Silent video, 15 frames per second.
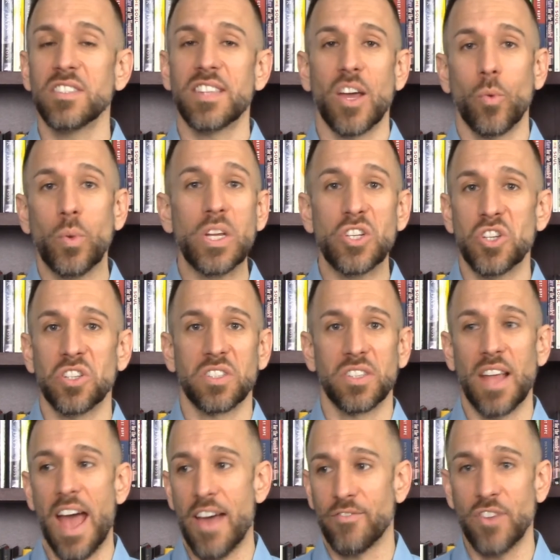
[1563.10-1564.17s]
that we just
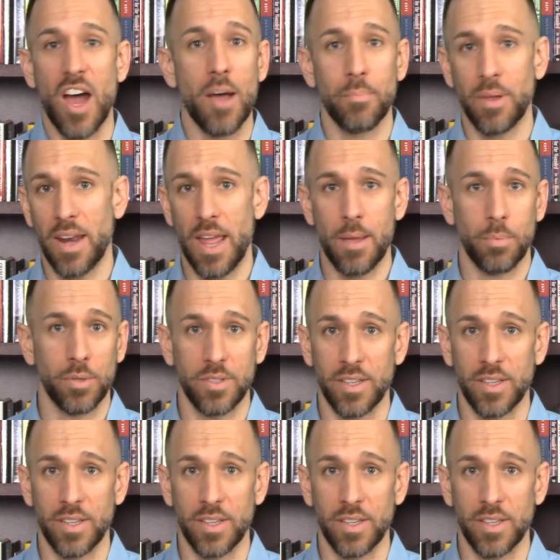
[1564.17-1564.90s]
have not been able to